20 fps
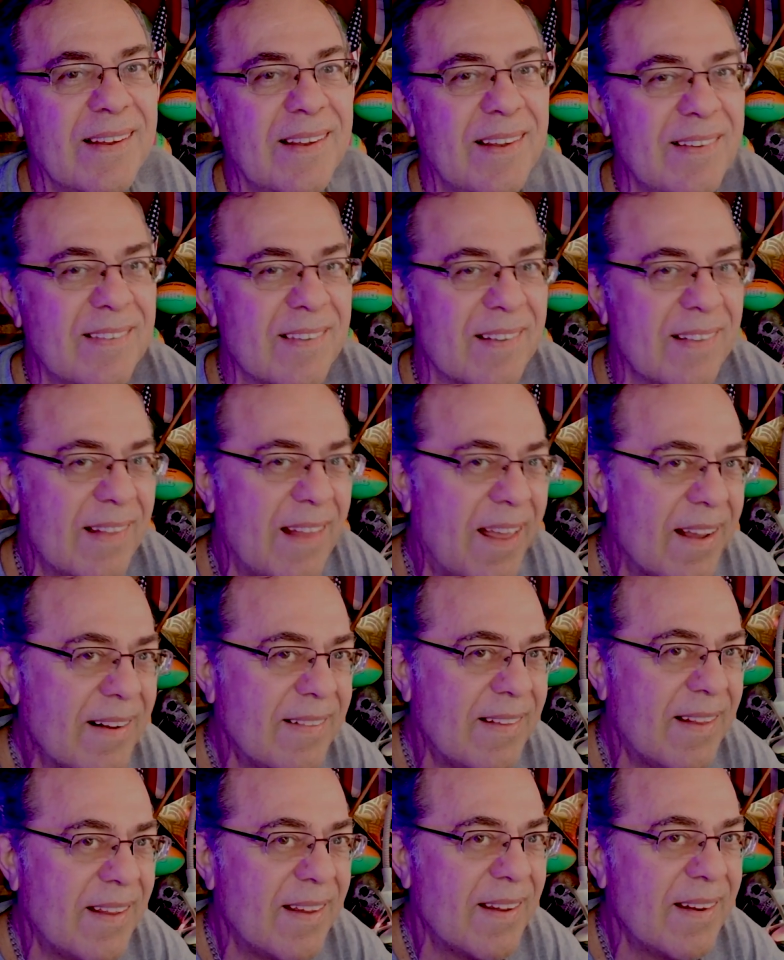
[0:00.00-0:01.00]
he's
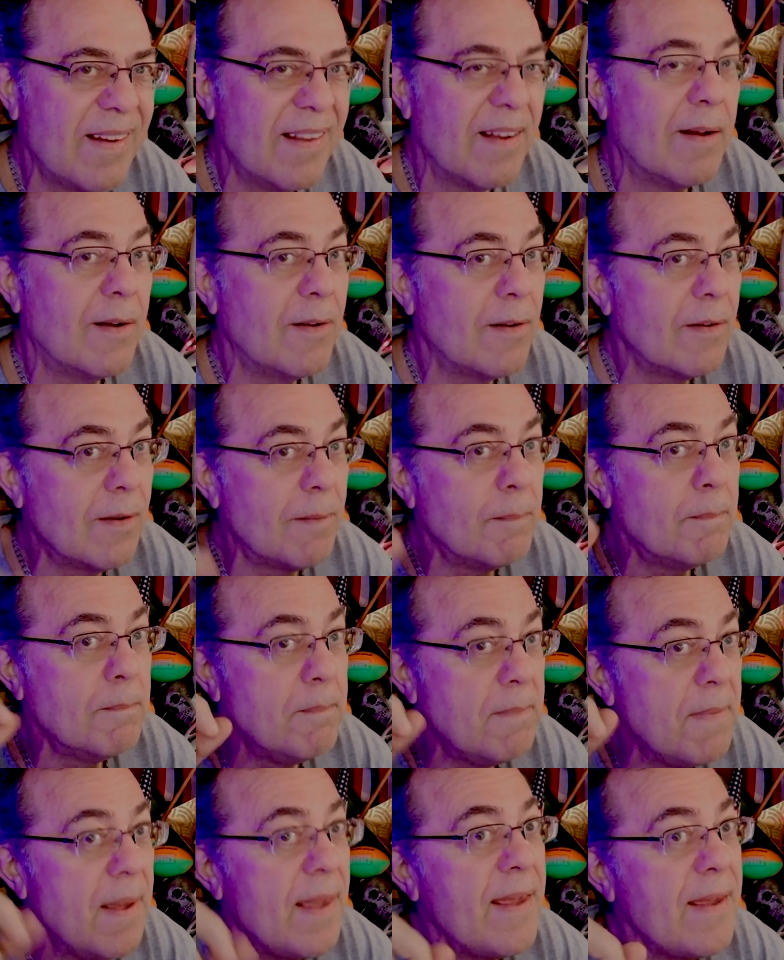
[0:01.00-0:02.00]
elected,
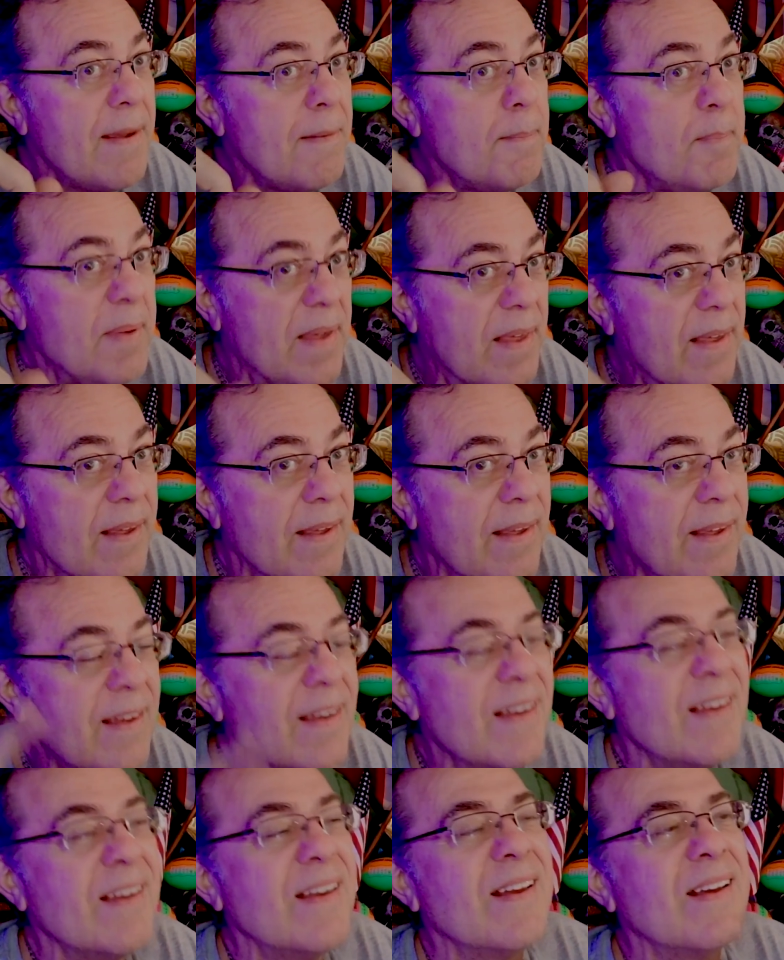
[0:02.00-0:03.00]

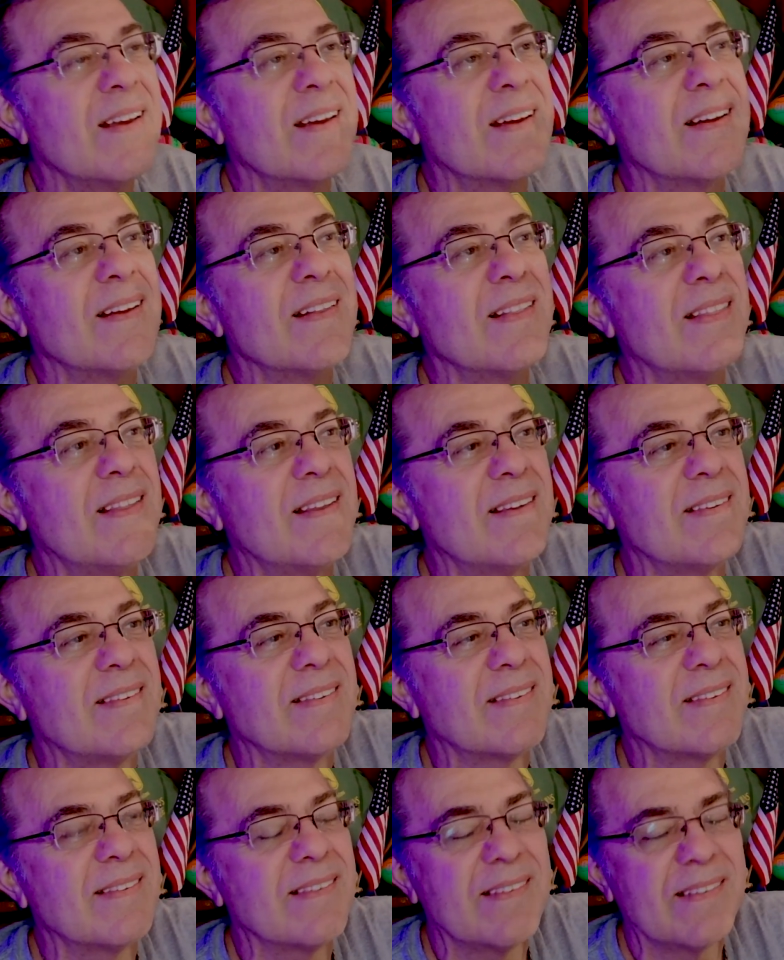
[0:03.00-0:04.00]
maybe
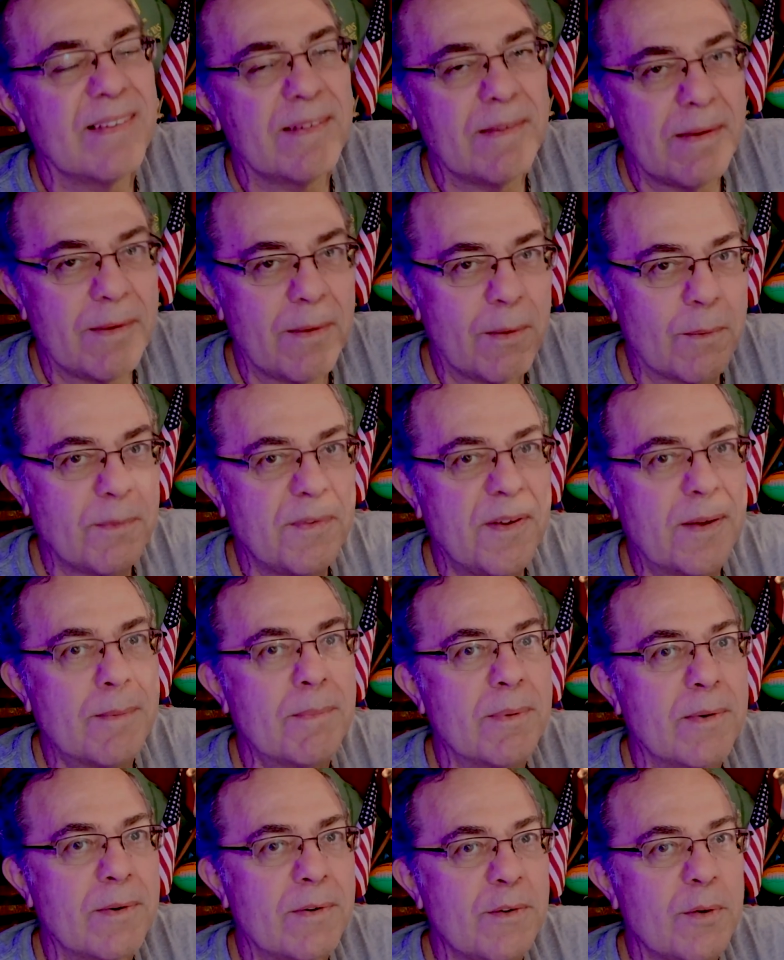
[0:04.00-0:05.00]
this
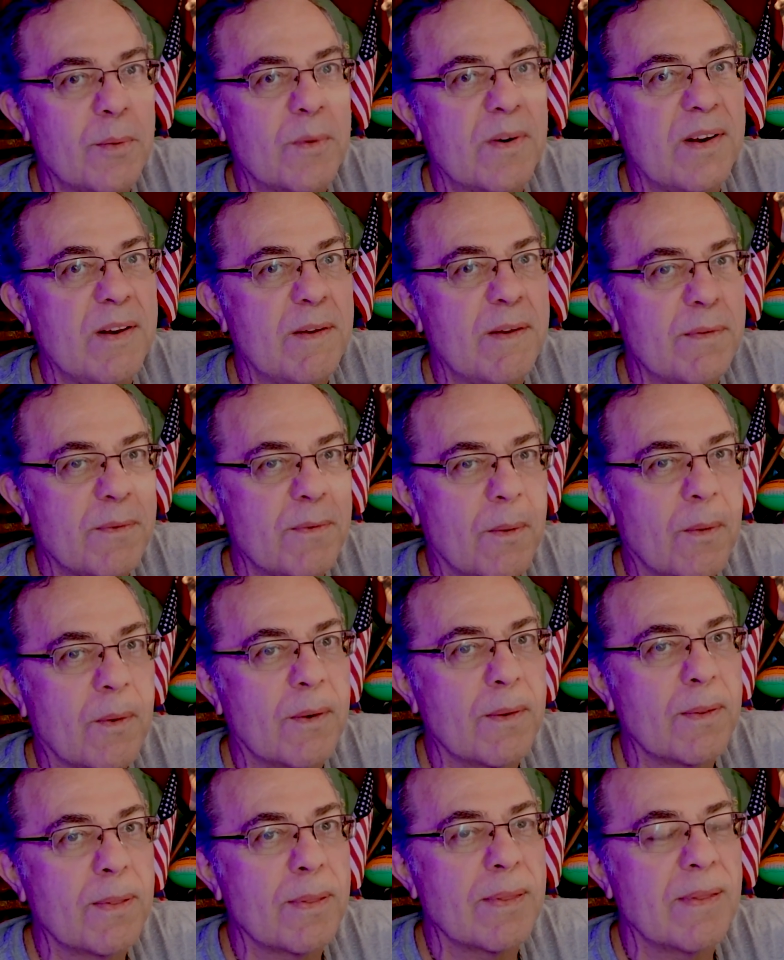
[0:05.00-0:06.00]
November
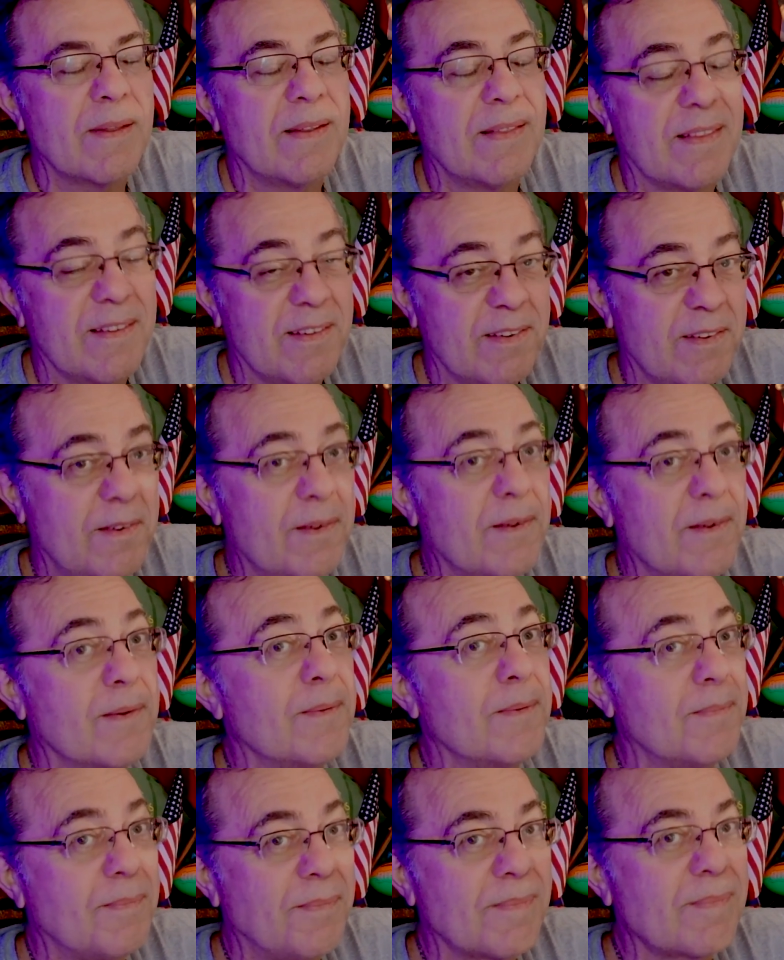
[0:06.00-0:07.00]
24th, this
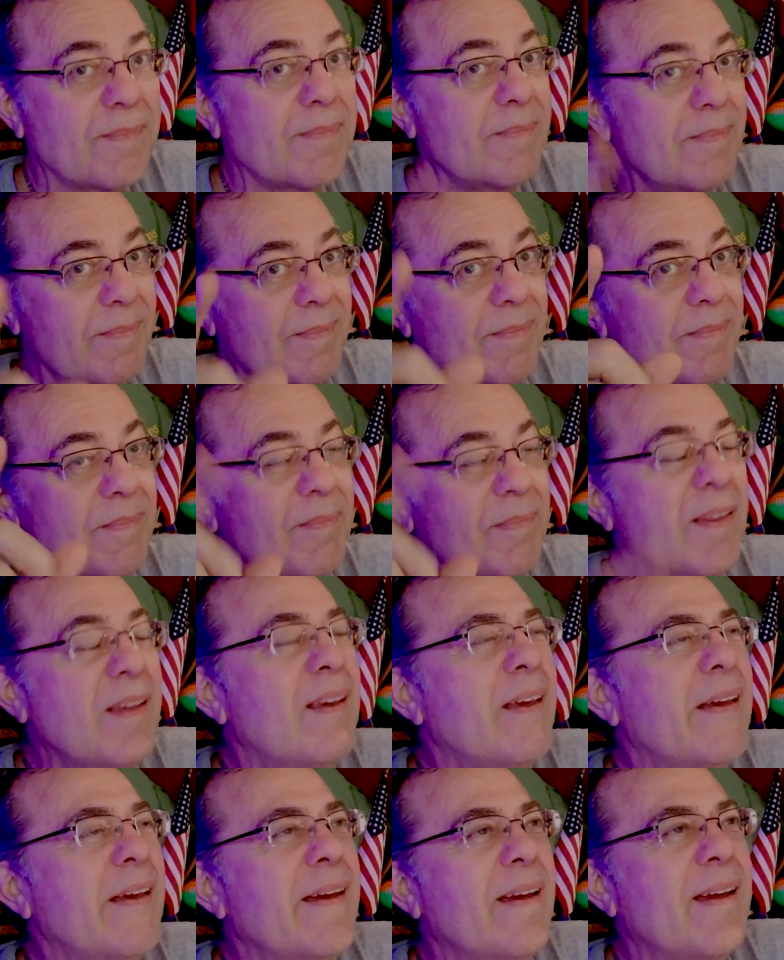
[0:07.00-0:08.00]
year.
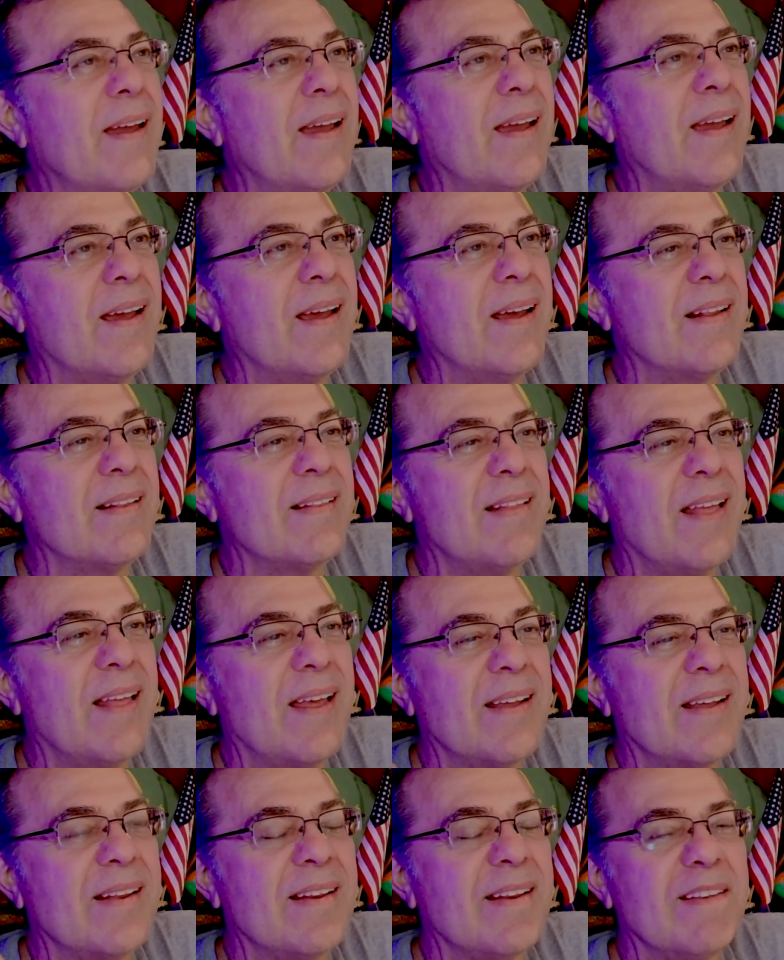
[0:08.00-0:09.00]
And
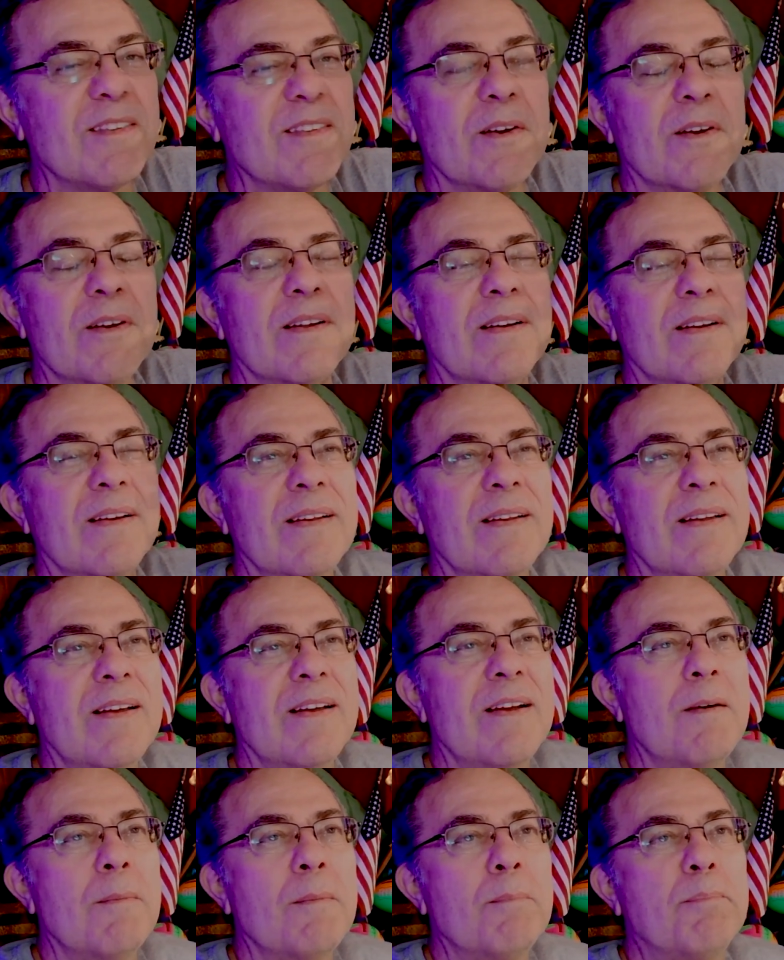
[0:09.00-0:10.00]
then he's going to
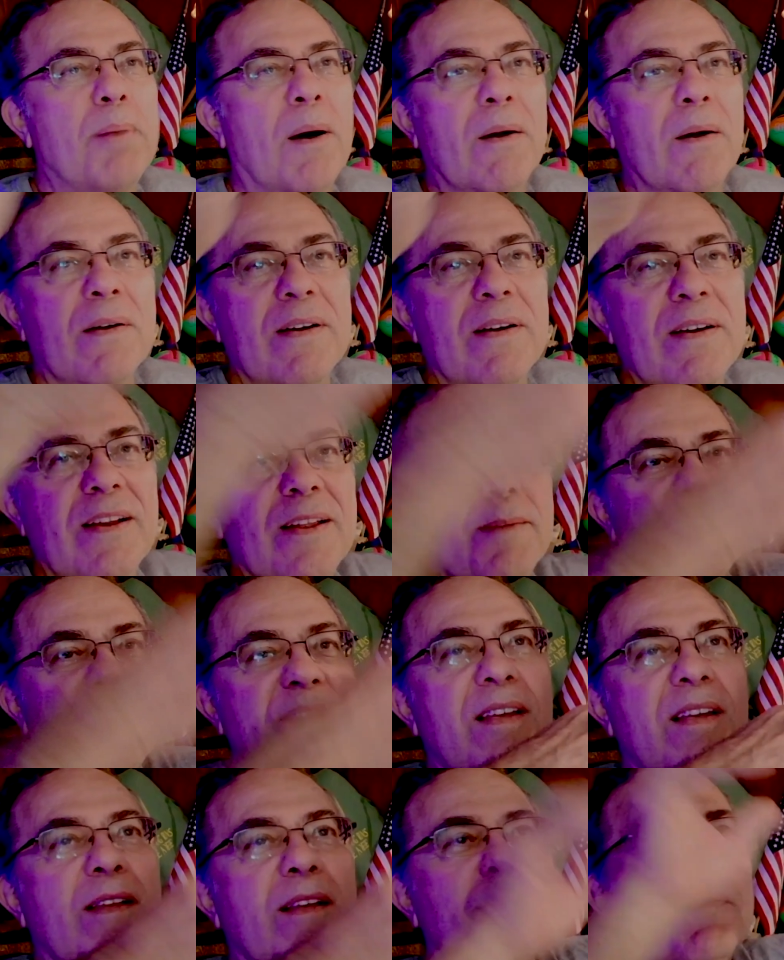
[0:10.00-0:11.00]
pardon
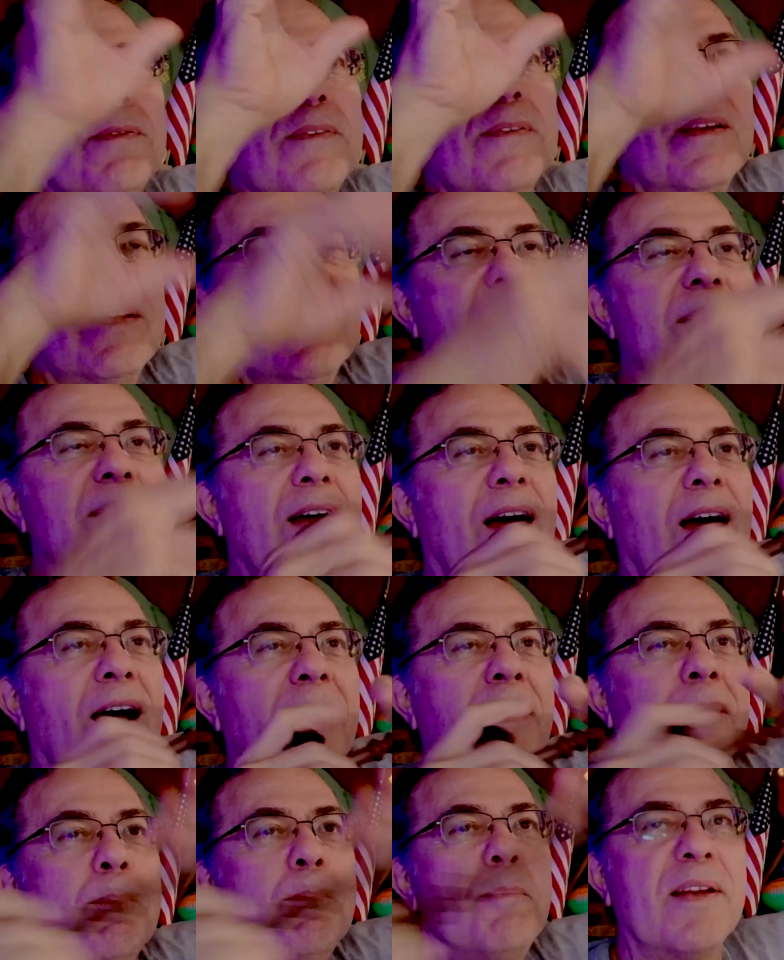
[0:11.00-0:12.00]
himself.
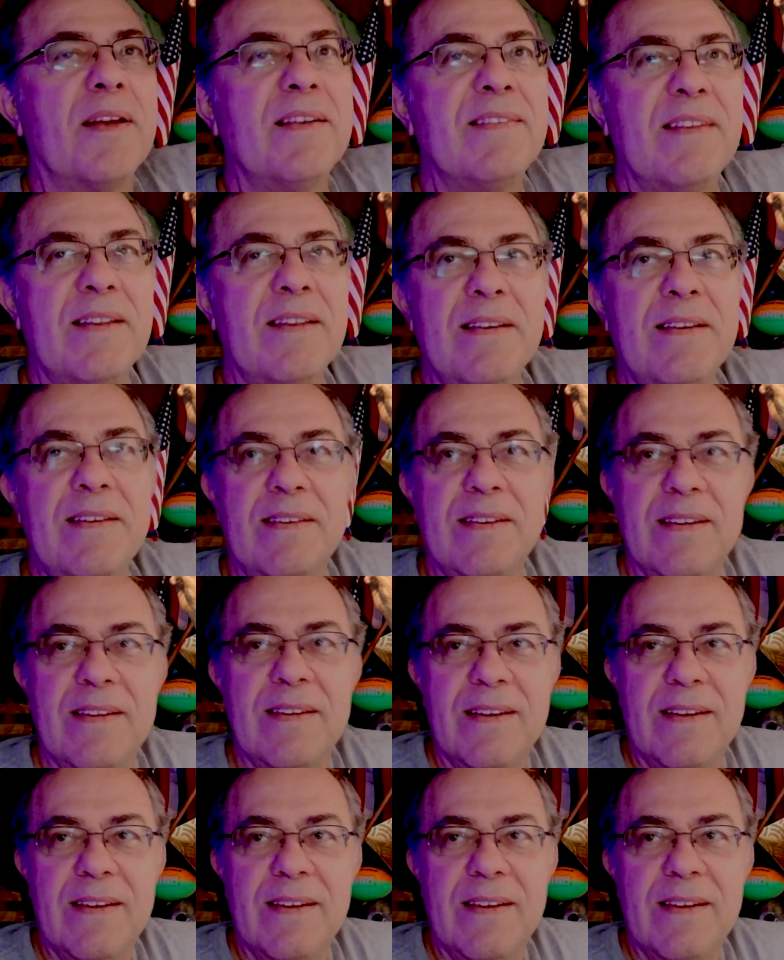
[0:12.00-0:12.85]
I am president.